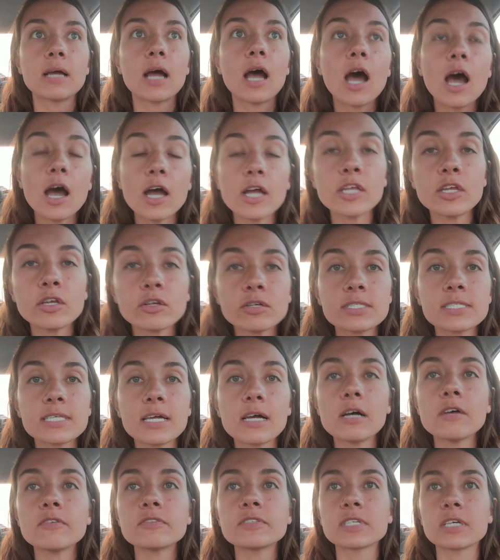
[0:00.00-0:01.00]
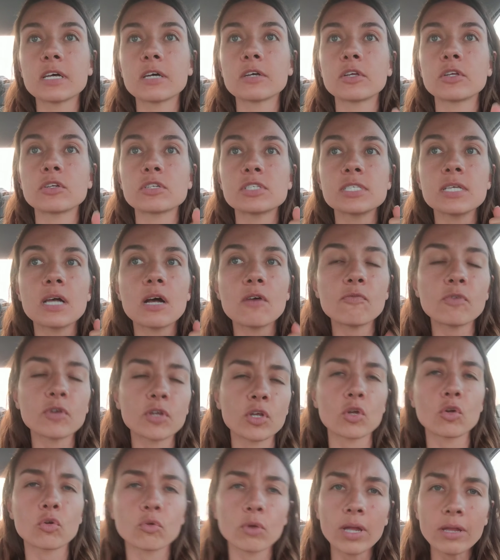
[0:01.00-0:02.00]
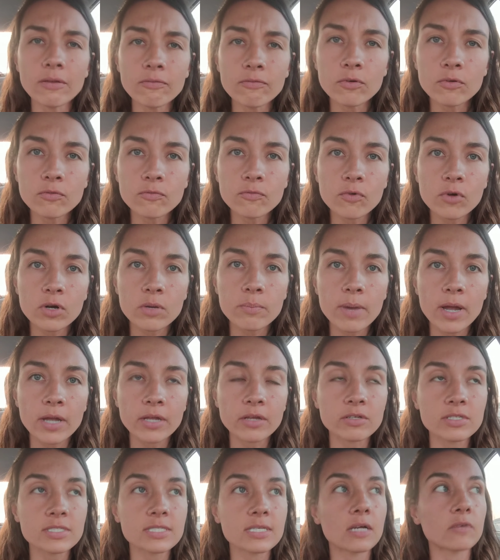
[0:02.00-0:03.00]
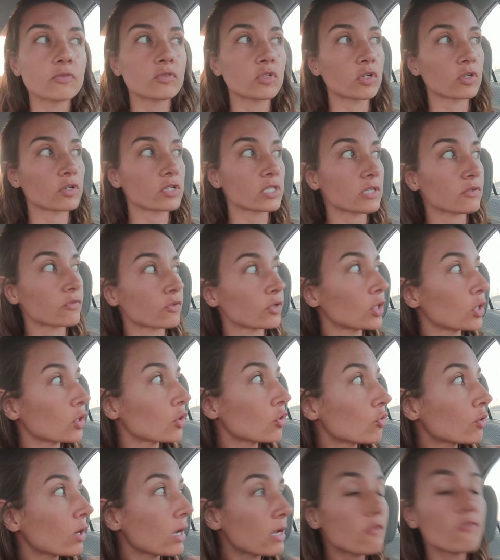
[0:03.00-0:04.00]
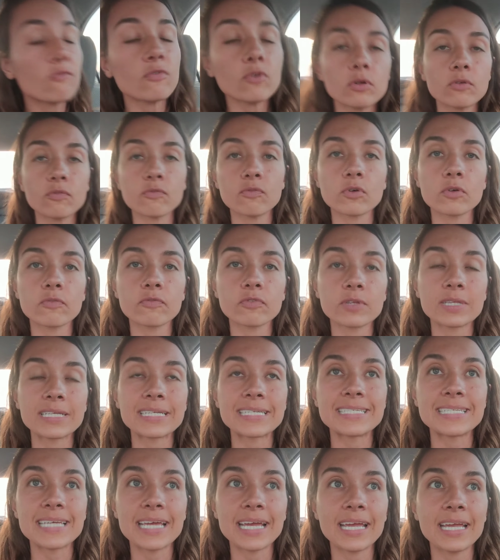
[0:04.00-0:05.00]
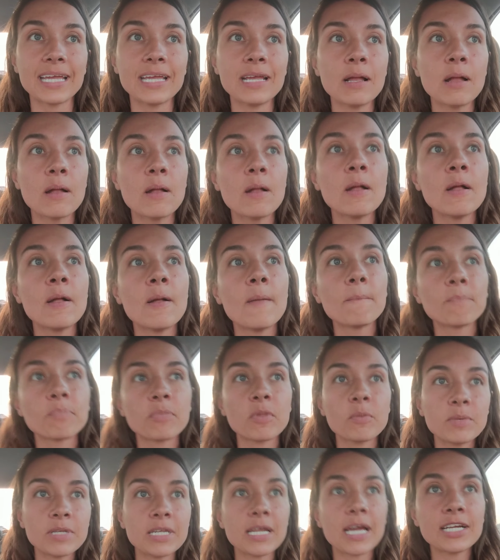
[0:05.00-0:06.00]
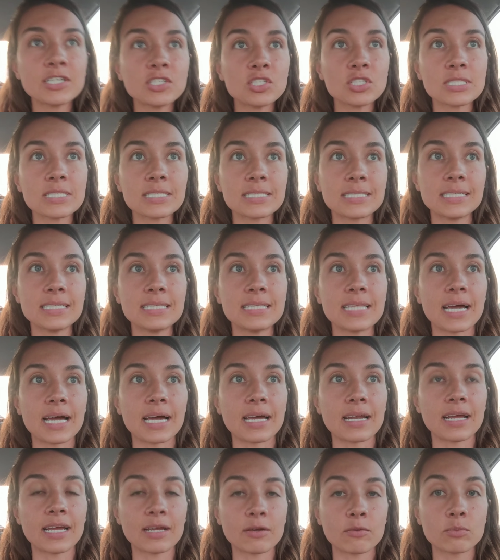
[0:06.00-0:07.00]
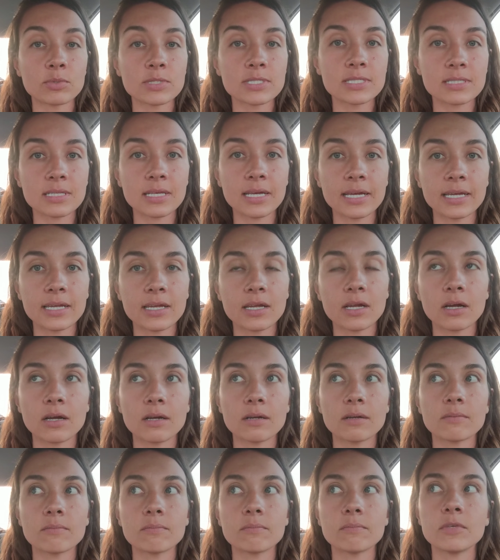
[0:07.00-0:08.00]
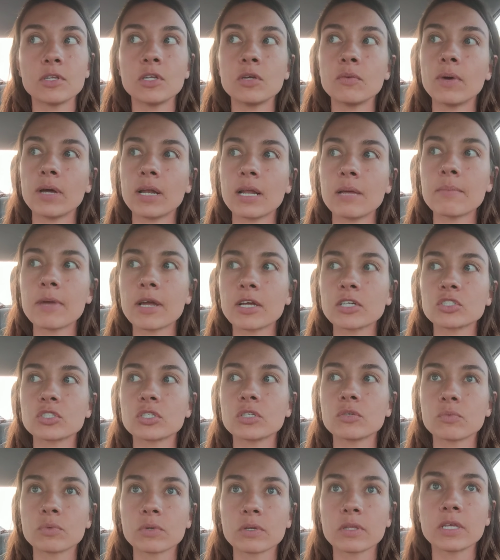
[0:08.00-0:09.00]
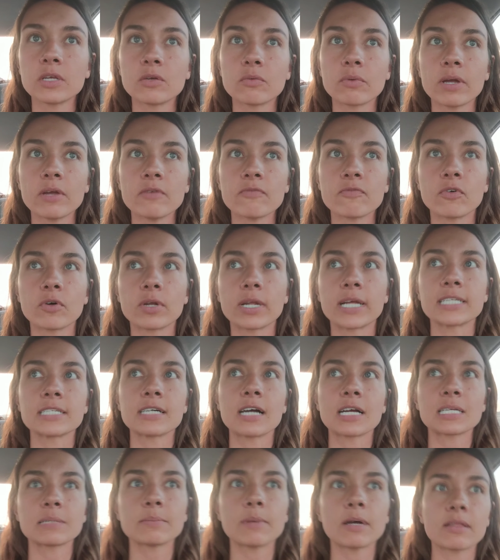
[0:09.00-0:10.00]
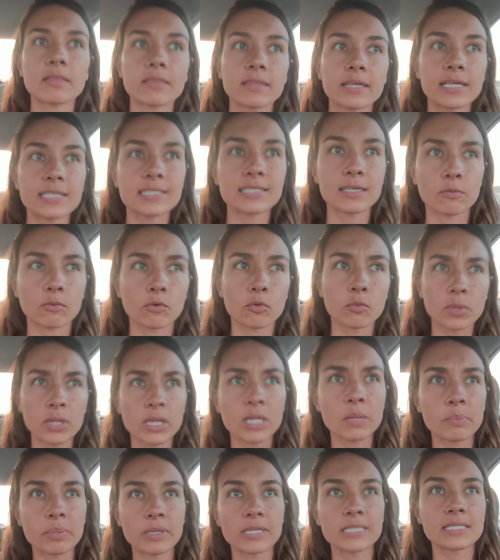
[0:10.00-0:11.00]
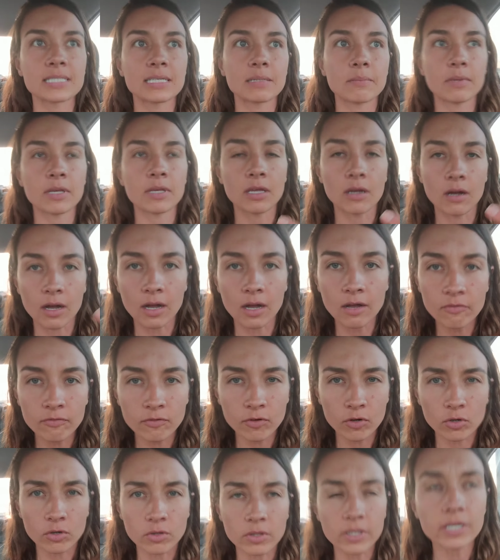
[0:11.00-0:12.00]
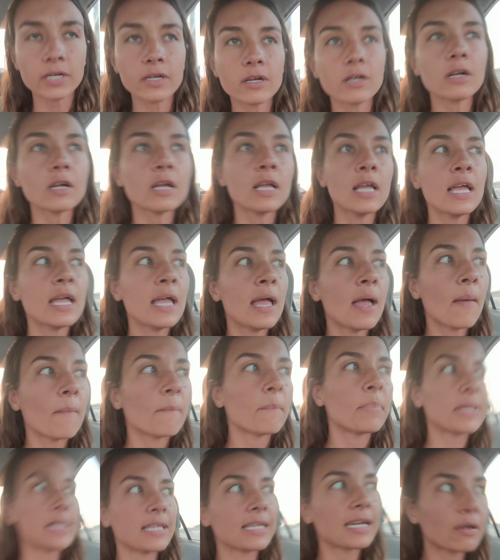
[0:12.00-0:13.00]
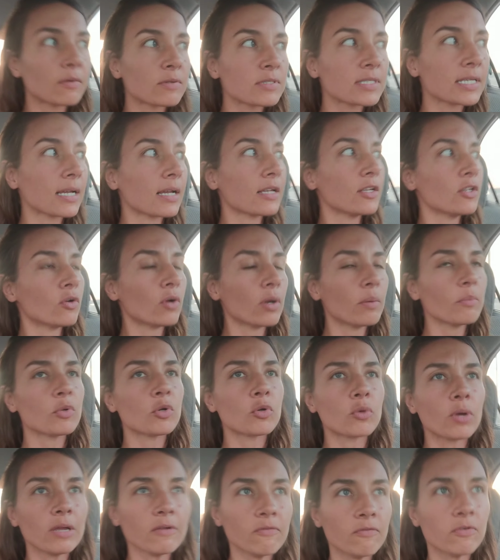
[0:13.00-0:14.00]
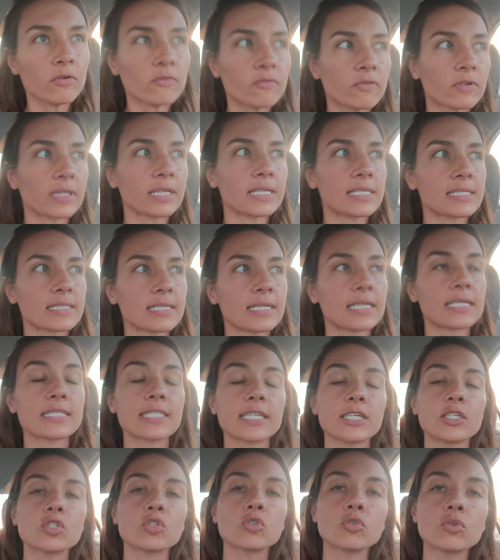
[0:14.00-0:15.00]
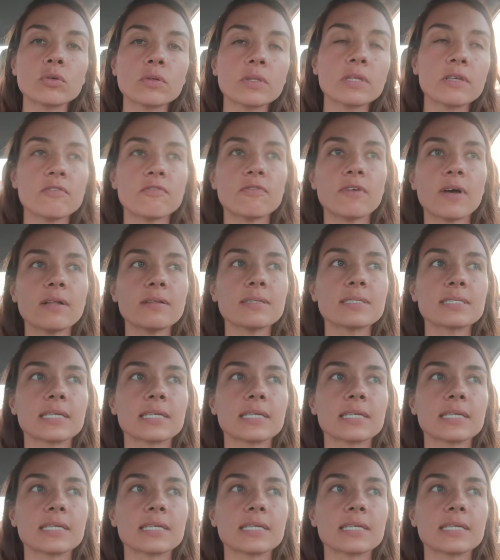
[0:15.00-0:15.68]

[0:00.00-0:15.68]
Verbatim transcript: Hug yourself, tell yourself what you're grateful for about yourself, tell yourself what you're grateful for the day. I mean, I just did that. I was like, you know what, I'm actually really grateful. And I talked about things that were really pissing me off earlier, but then I was like, you know, I'm grateful for these things, and I truly felt